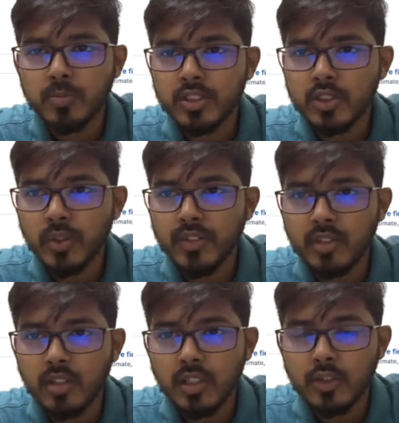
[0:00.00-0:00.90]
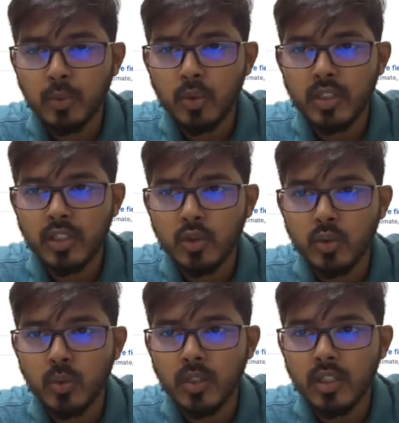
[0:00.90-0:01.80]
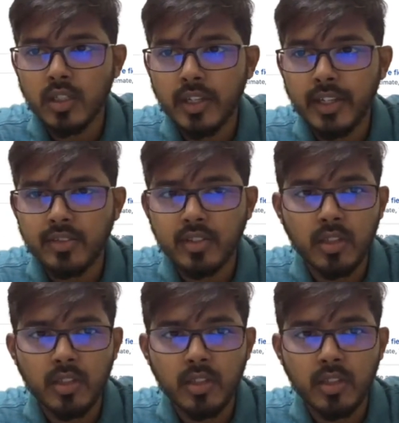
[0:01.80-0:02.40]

to export it to Excel.